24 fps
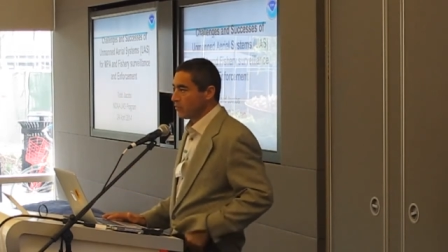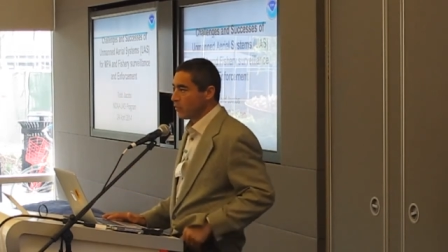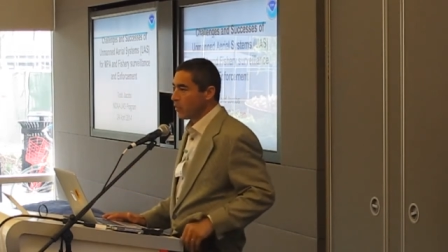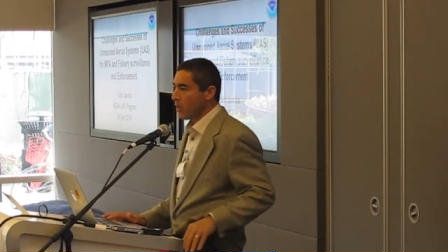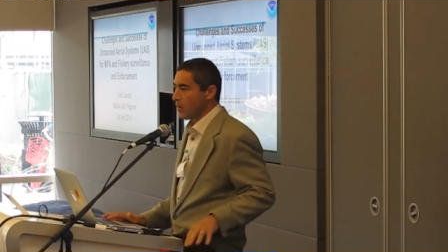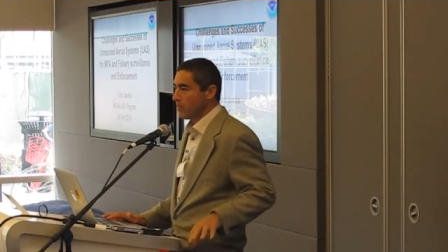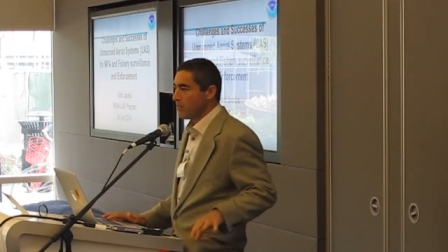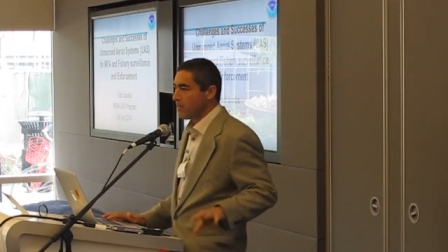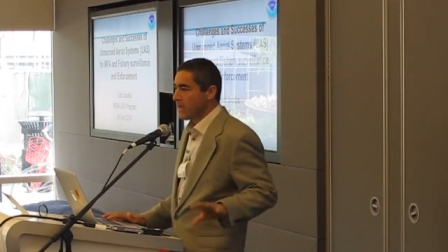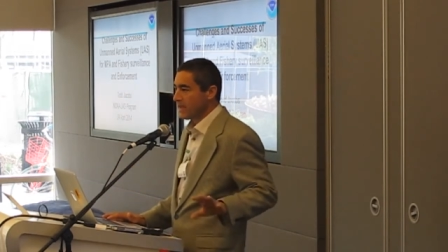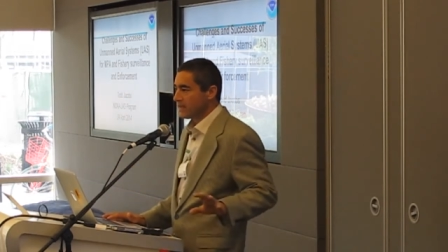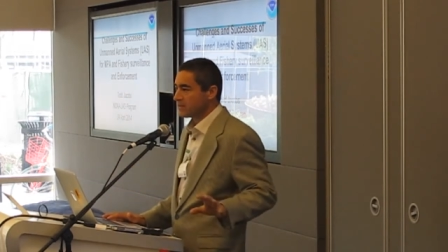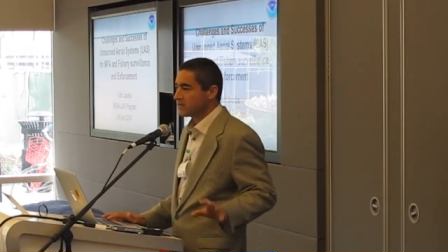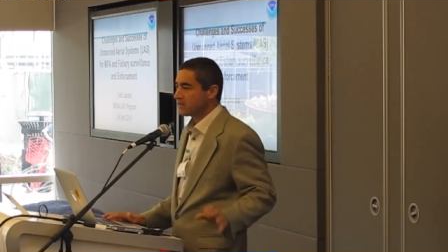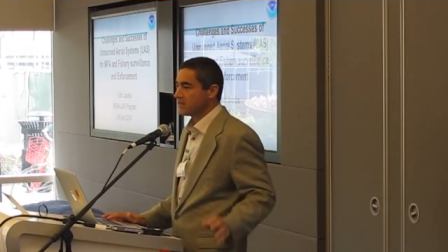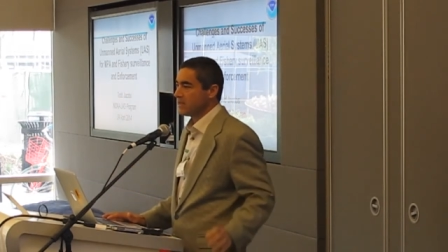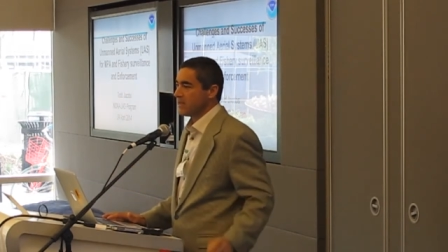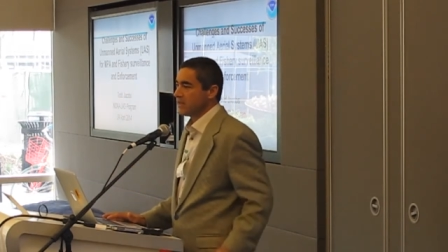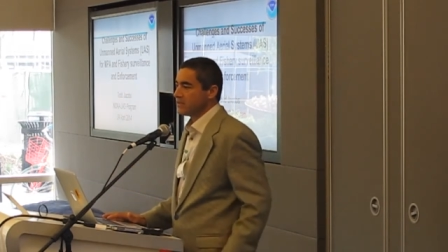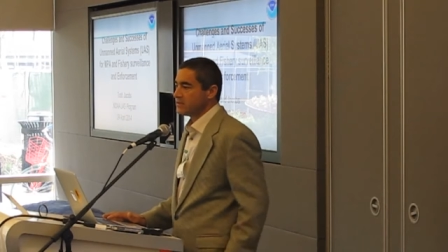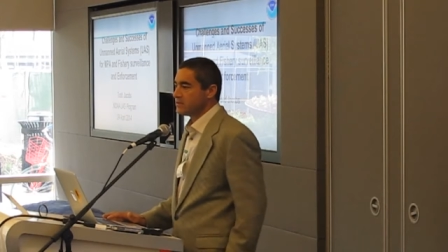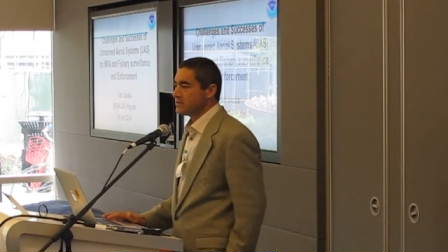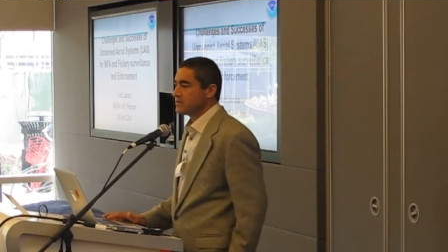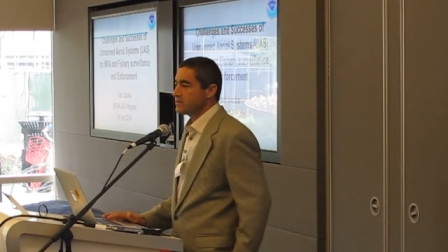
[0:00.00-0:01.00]
what makes
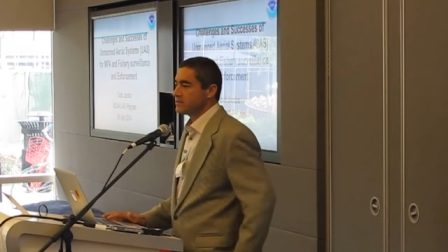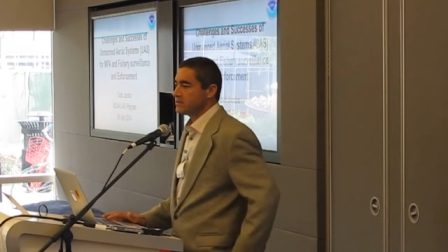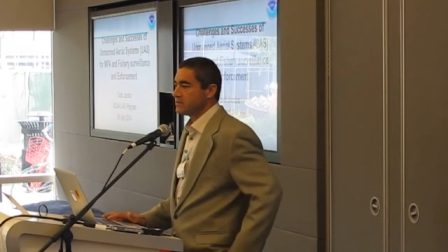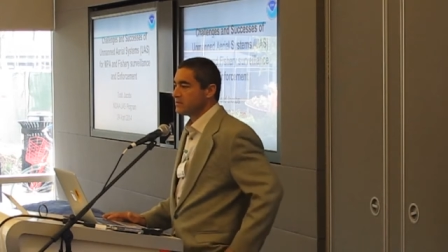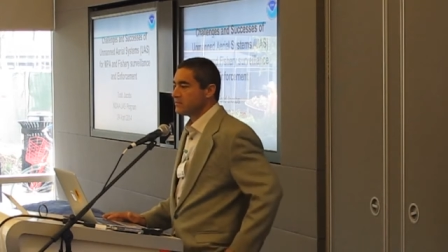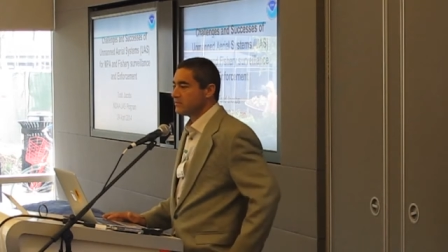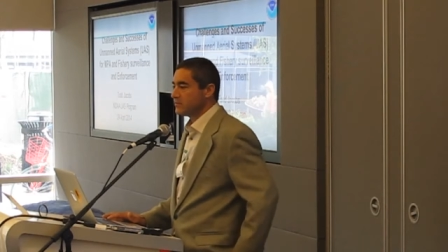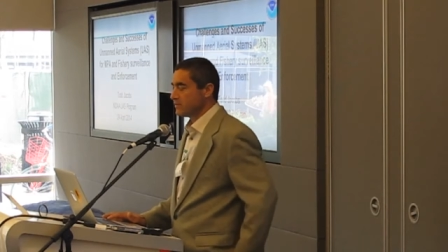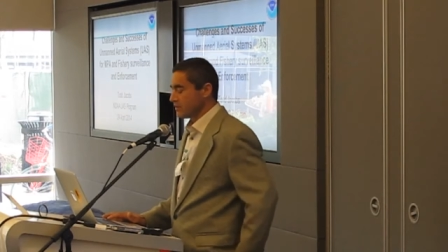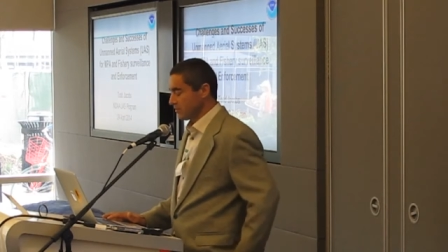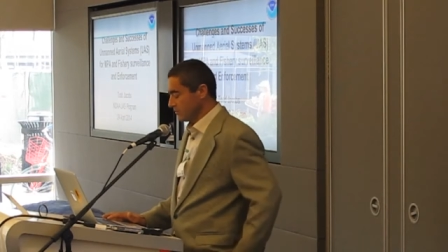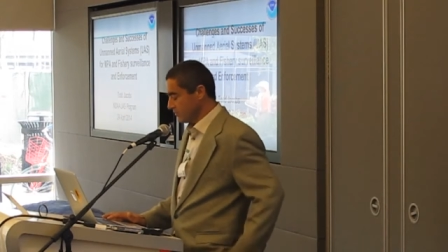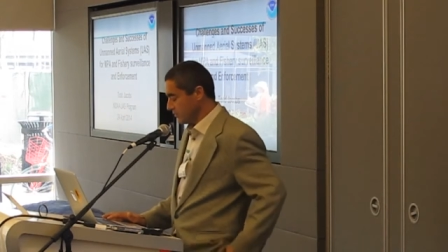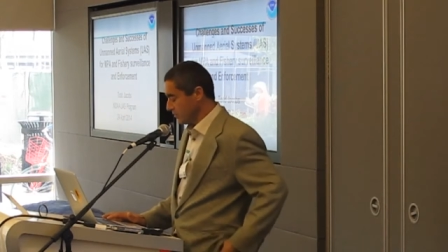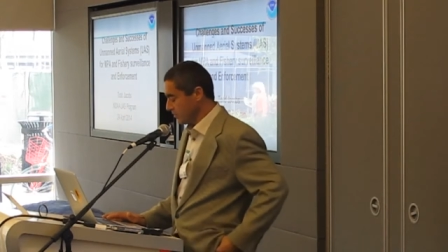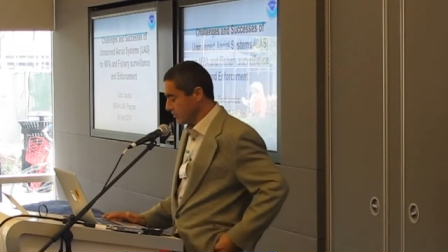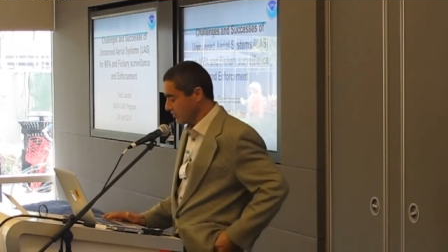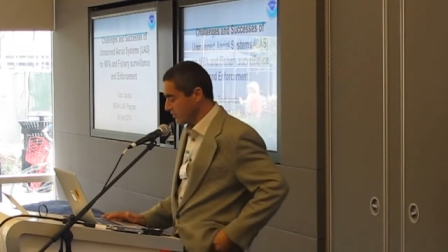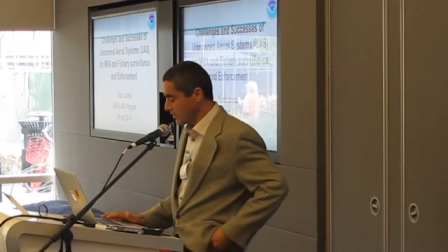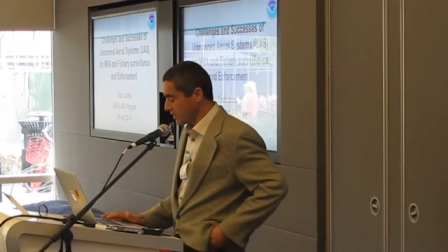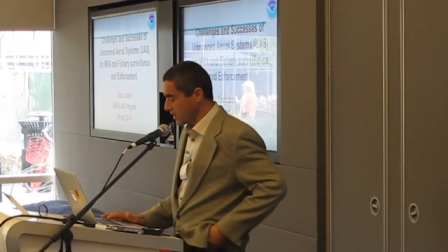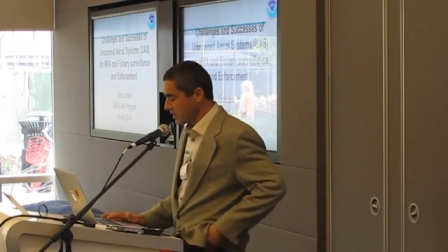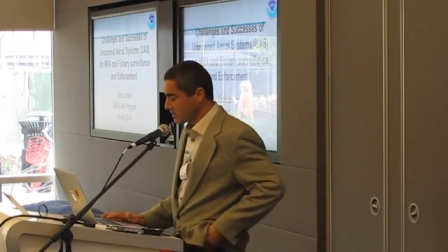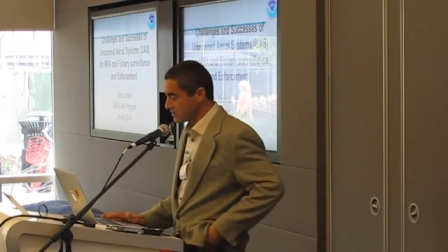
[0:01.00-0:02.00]
sense for
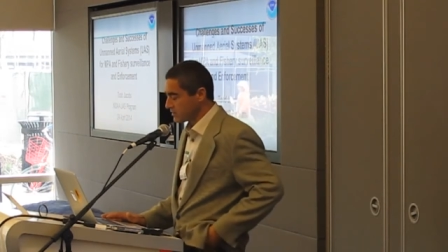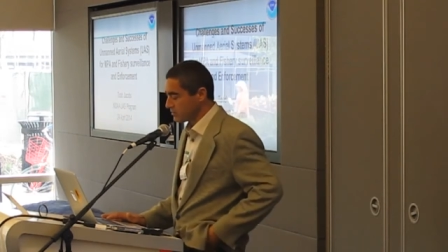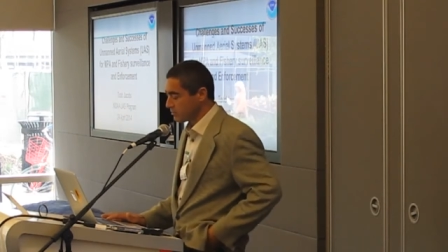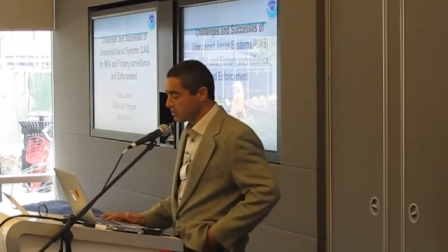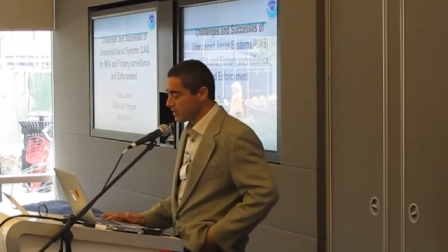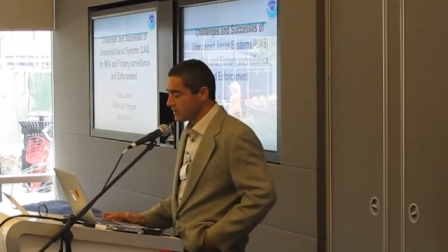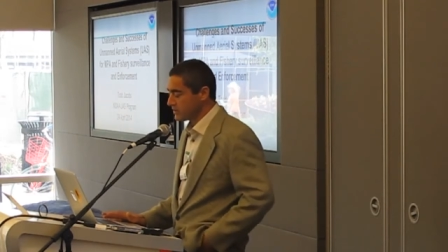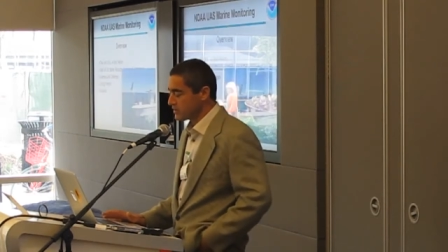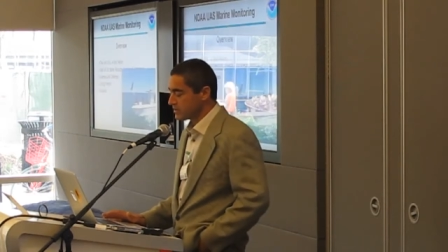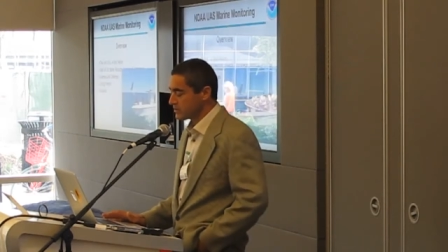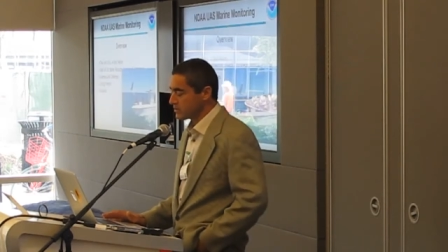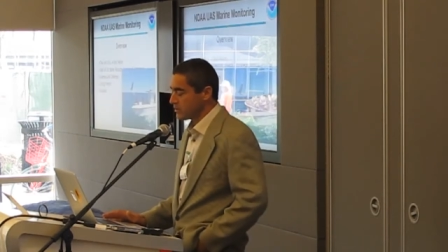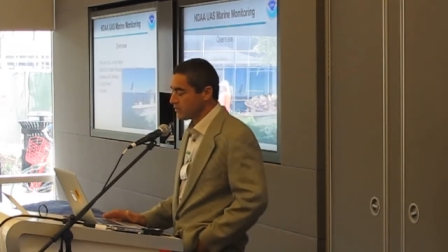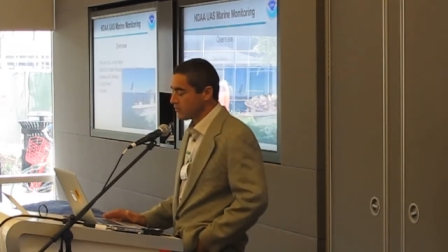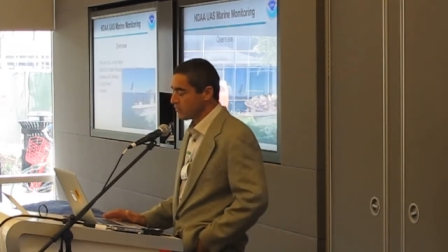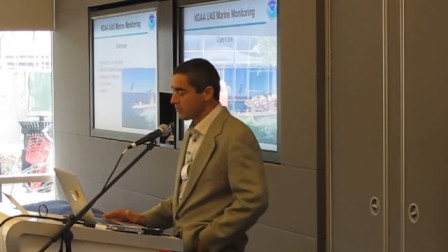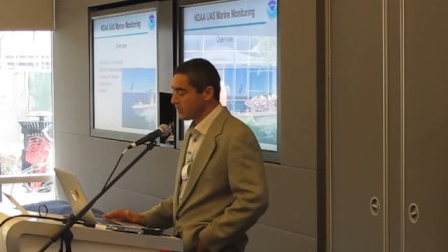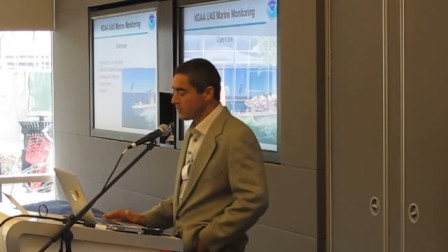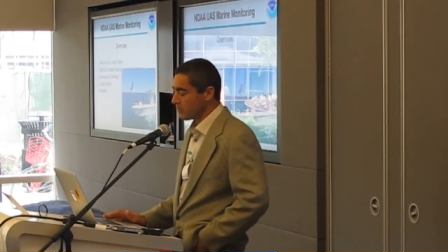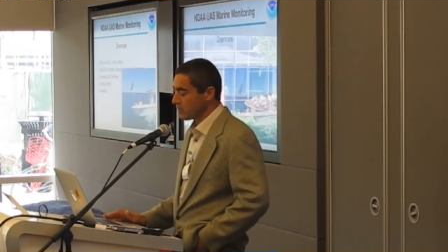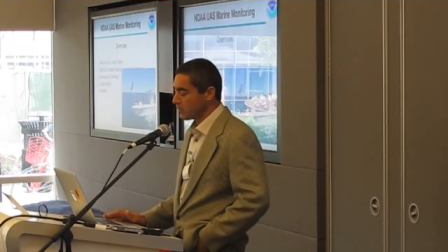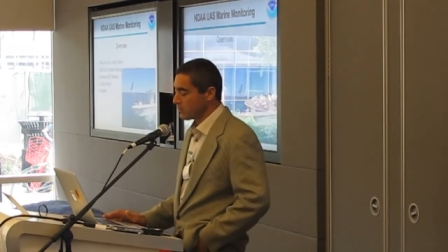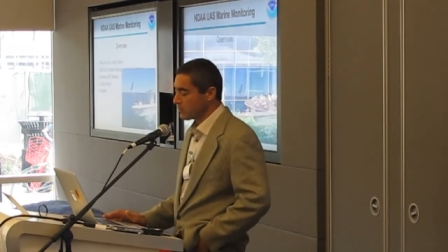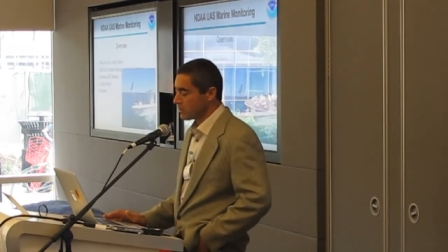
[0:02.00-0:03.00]
different kinds of places.
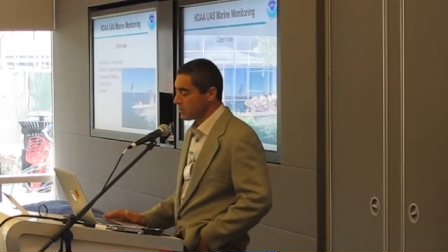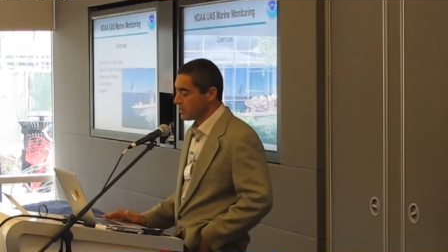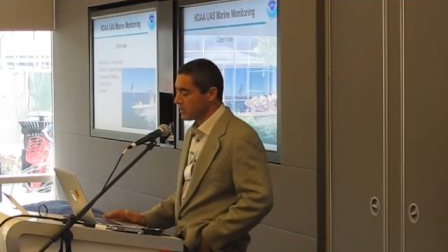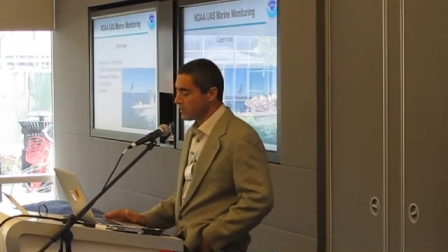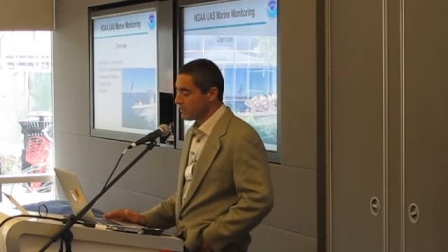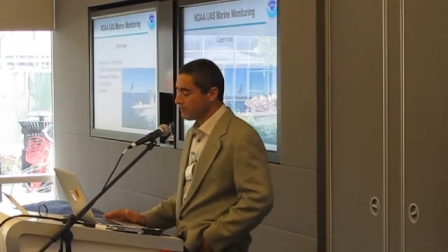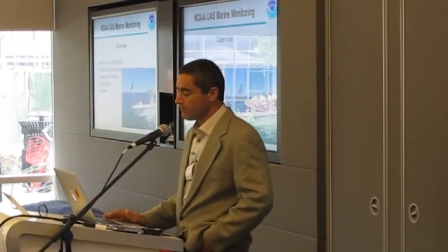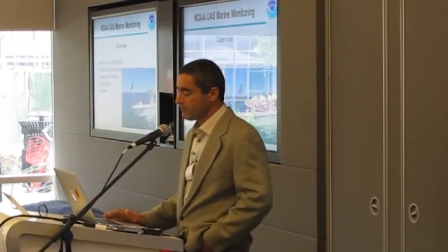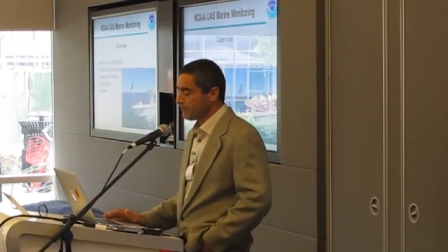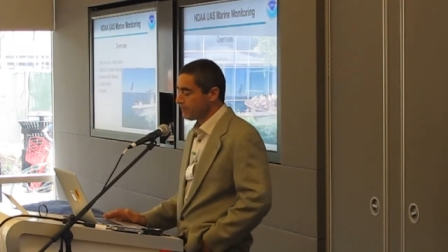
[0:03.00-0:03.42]
Hopefully we'll look at that.